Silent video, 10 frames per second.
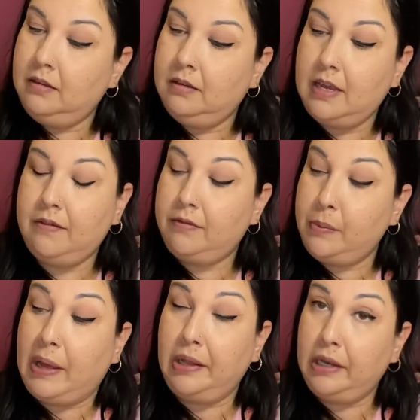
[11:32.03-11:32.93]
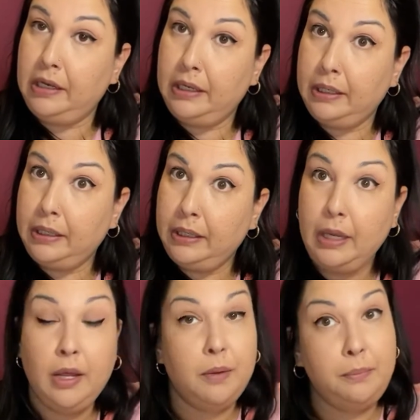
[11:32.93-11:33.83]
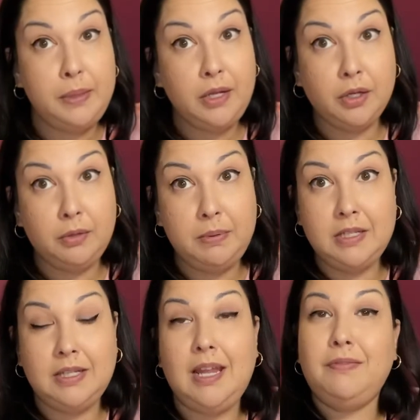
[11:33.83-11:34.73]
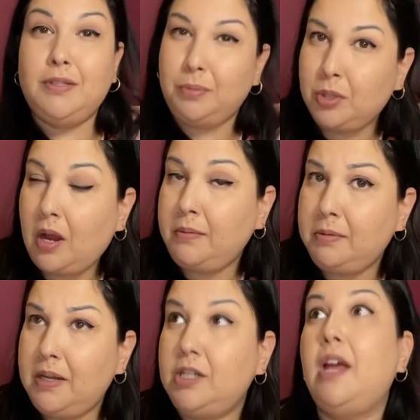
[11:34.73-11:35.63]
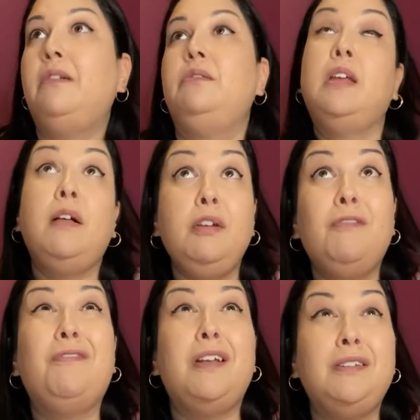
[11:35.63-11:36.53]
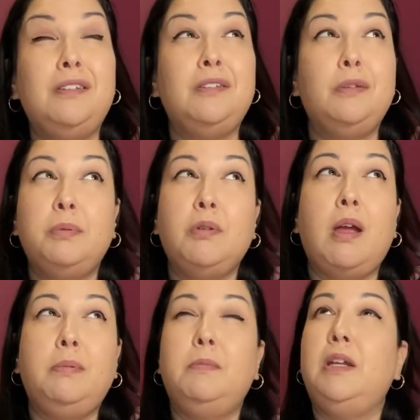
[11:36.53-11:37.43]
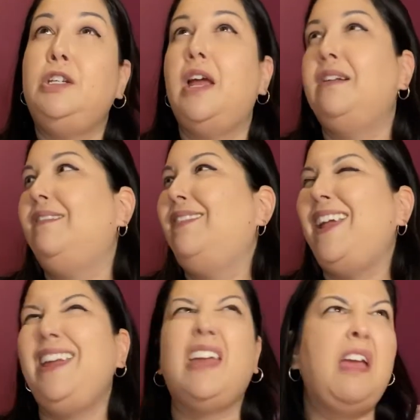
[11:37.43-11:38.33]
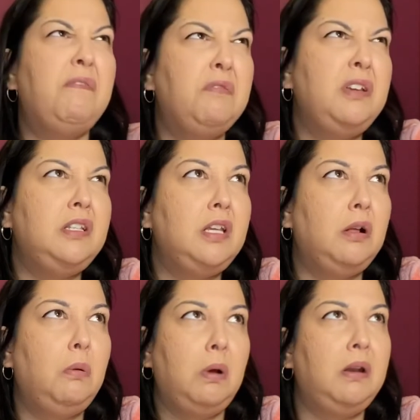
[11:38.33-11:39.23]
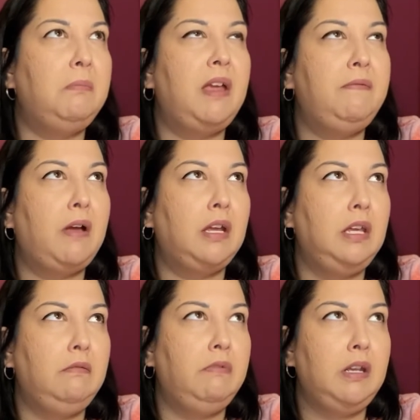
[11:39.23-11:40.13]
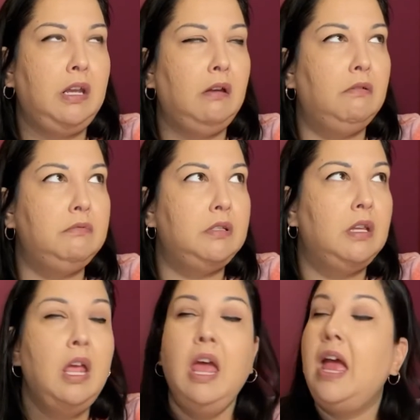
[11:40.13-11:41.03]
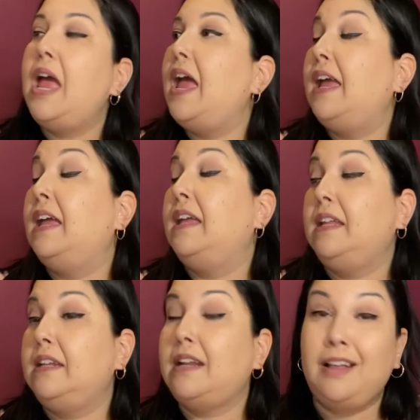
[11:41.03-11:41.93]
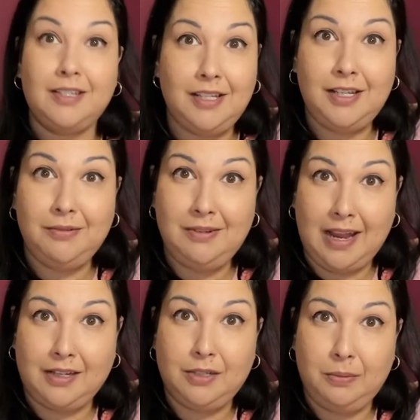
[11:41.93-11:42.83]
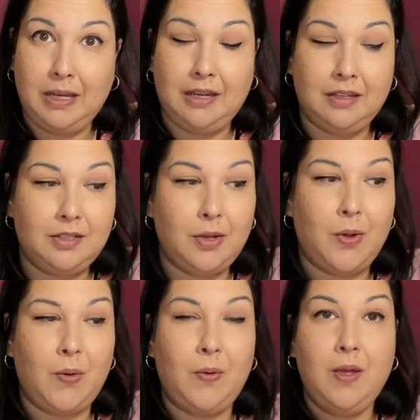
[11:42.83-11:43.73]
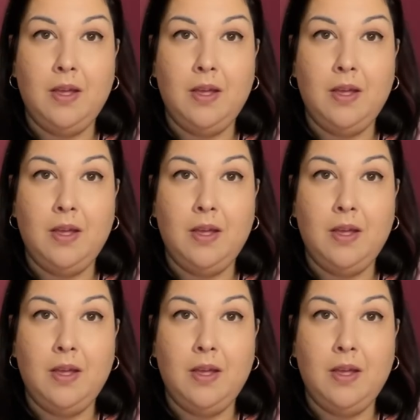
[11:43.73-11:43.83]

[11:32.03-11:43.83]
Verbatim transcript: everyone, be good, be safe, subscribe to my channel, tell your friends to subscribe to my channel, like every single one of my fucking videos, and I'll see you next week. So